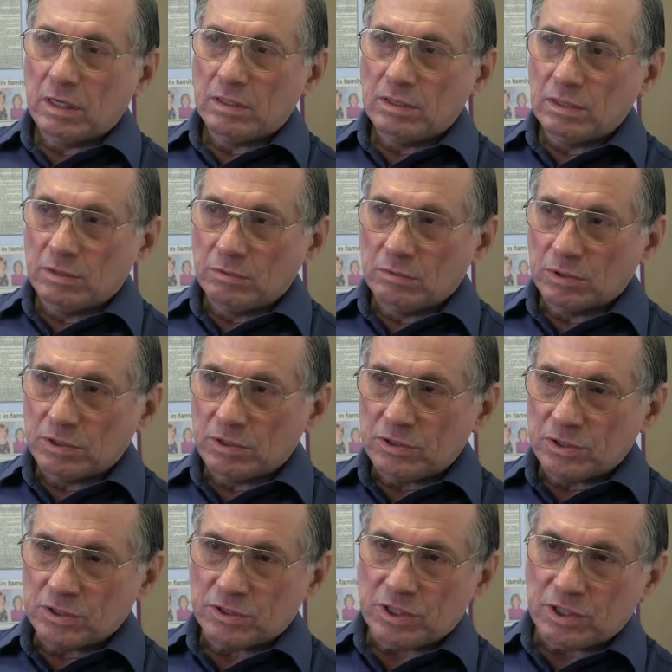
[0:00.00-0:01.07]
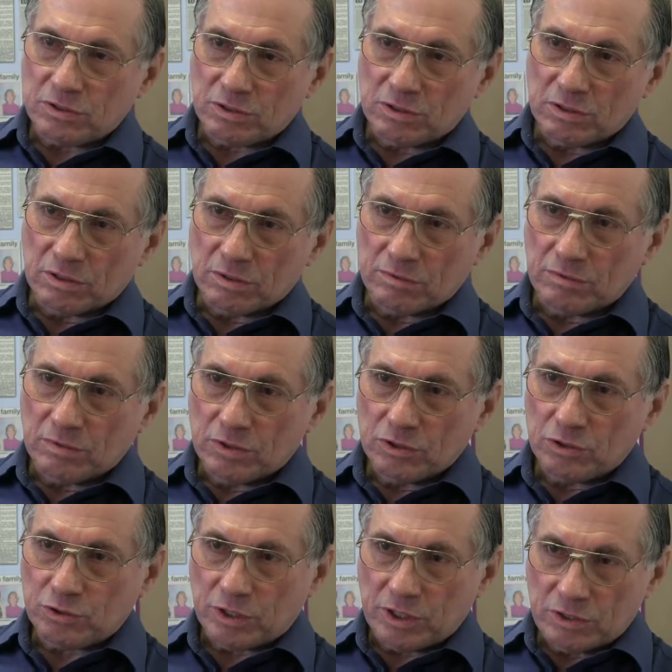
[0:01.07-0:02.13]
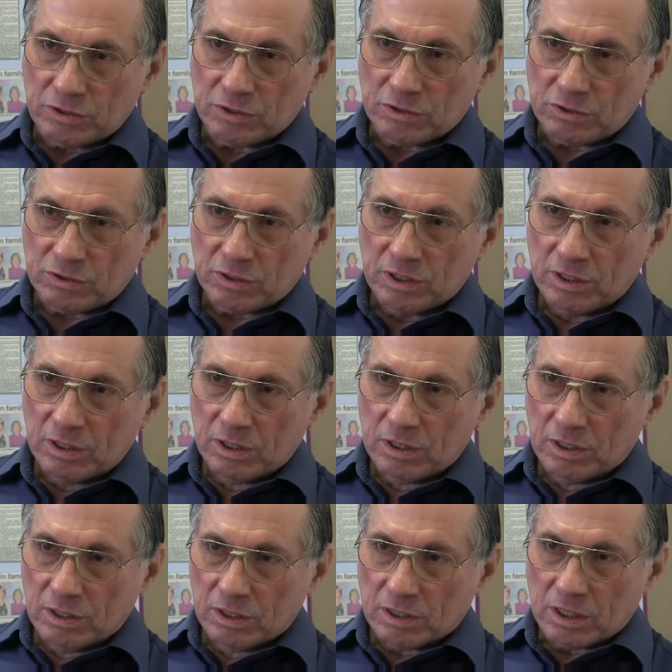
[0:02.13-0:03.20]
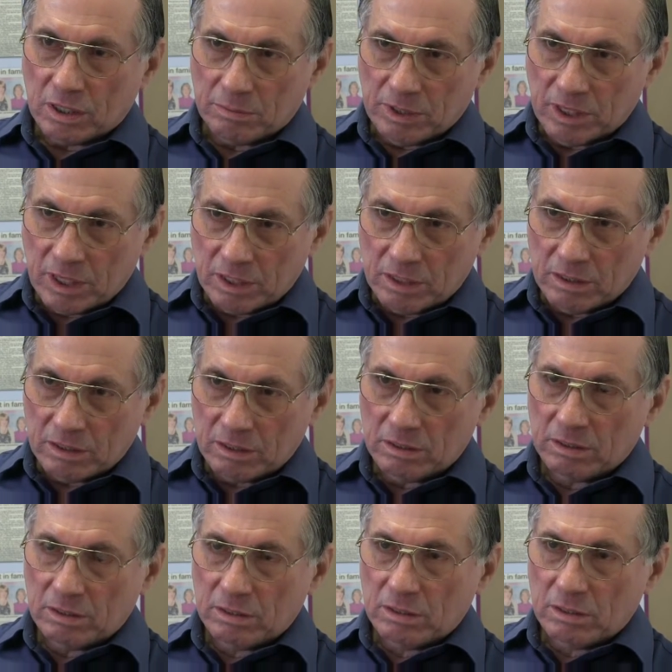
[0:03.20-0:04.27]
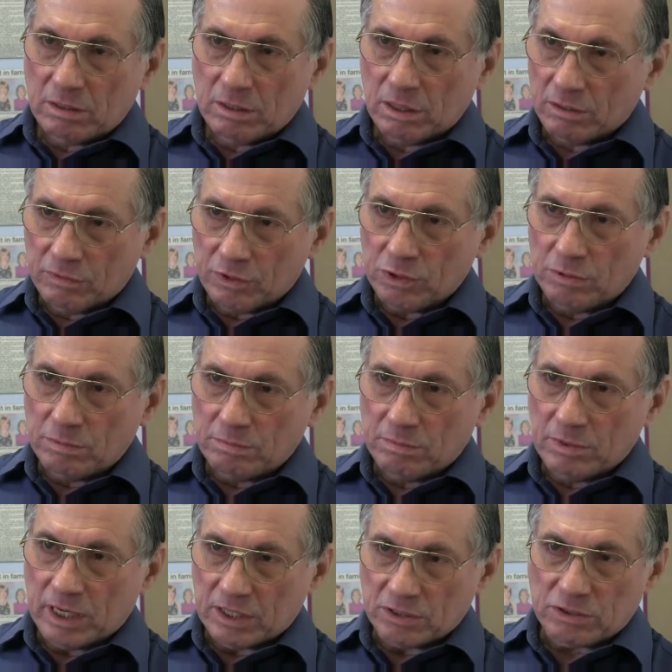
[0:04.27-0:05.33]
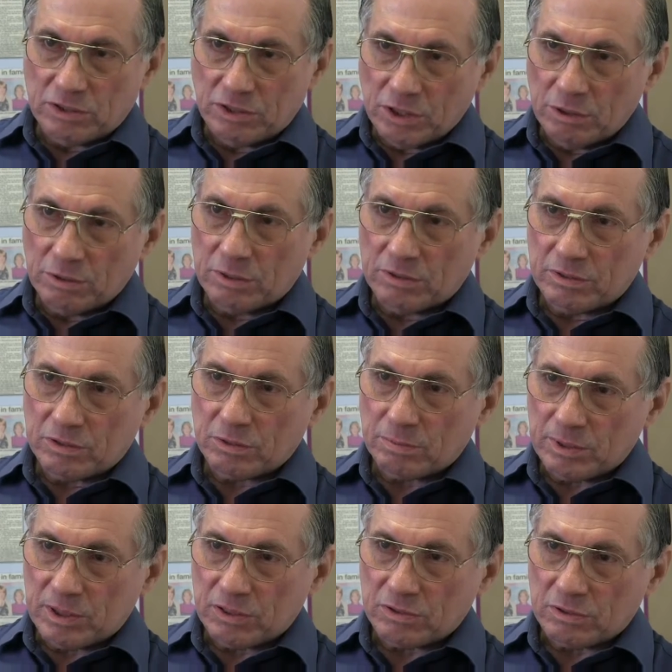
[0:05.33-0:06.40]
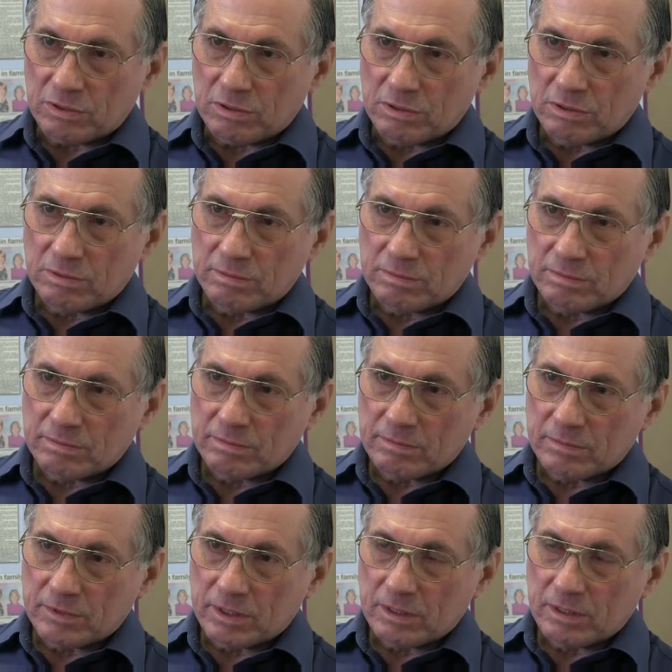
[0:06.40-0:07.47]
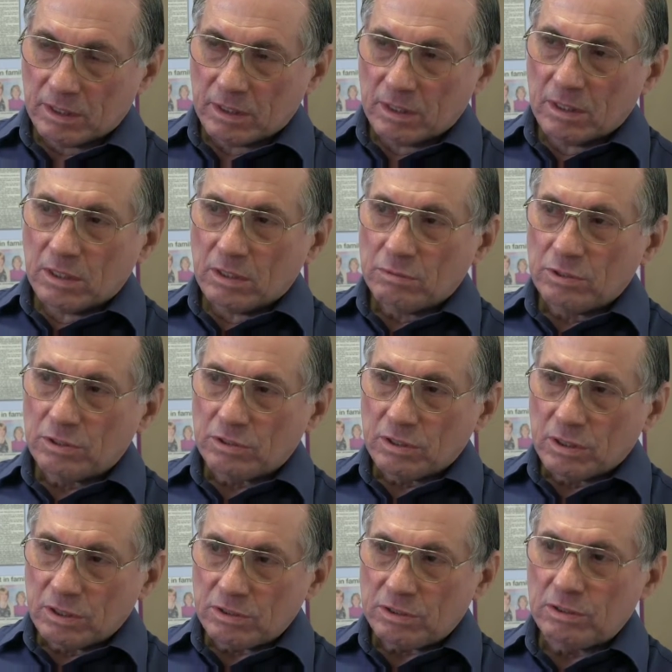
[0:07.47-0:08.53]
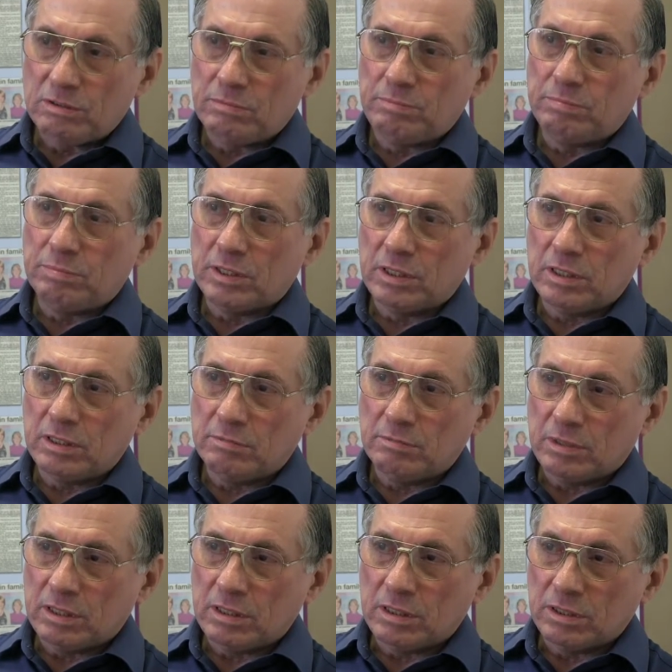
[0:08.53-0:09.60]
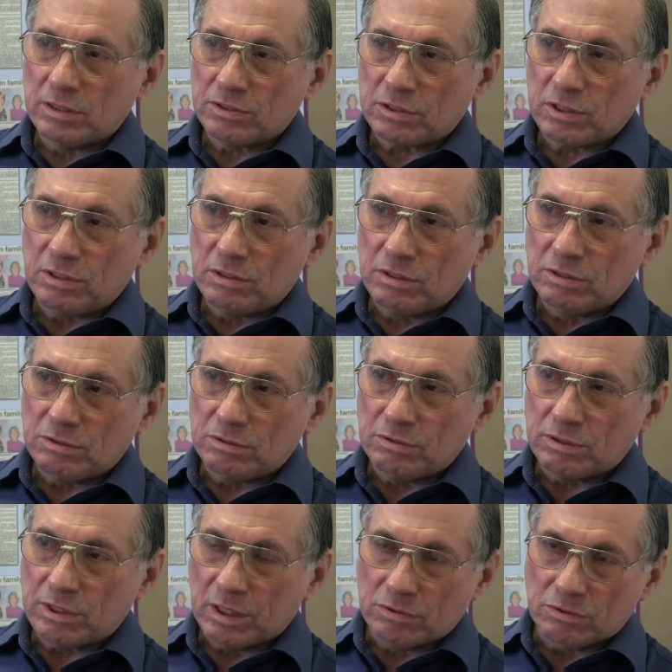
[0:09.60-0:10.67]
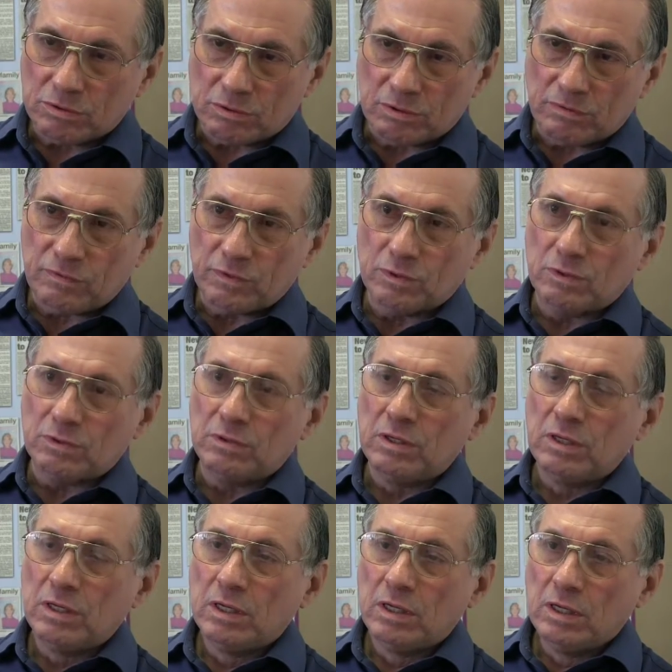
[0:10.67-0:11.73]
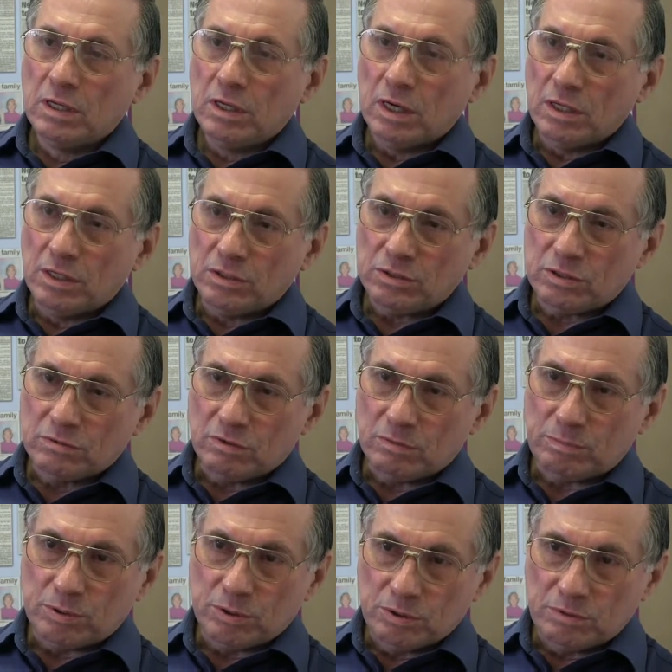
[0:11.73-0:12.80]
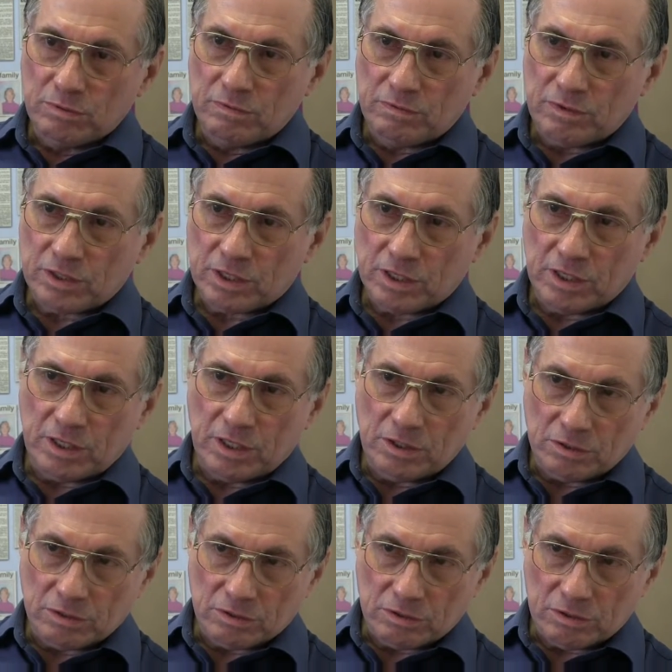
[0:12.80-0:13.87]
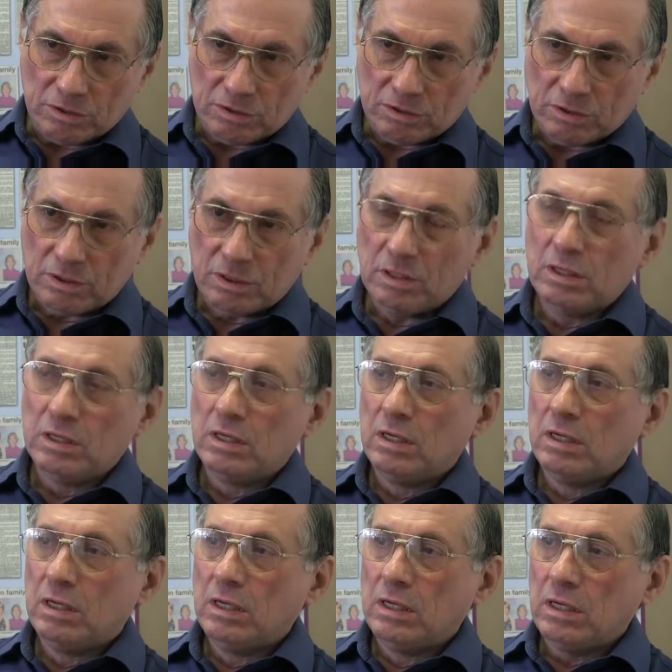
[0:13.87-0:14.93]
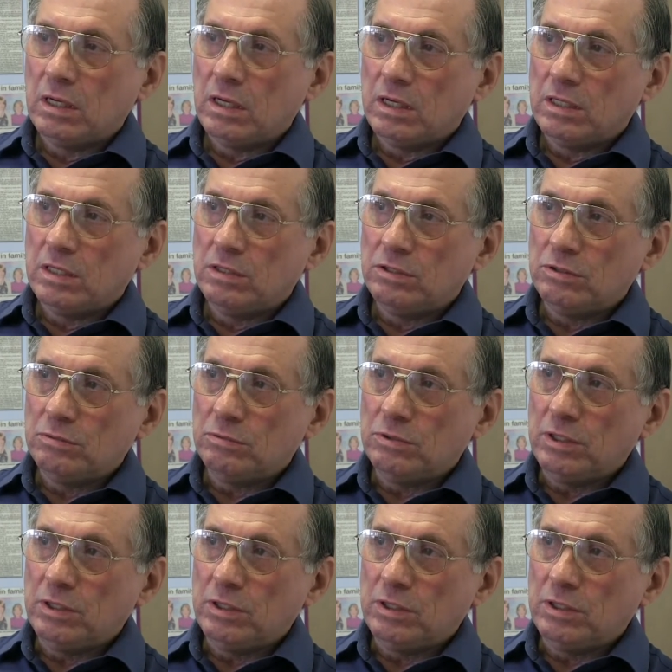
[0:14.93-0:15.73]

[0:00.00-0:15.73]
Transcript: I didn't want a successor of strangers coming in, none of whom actually knew her as a person. We started by my asking the local council for a list of approved care agencies, and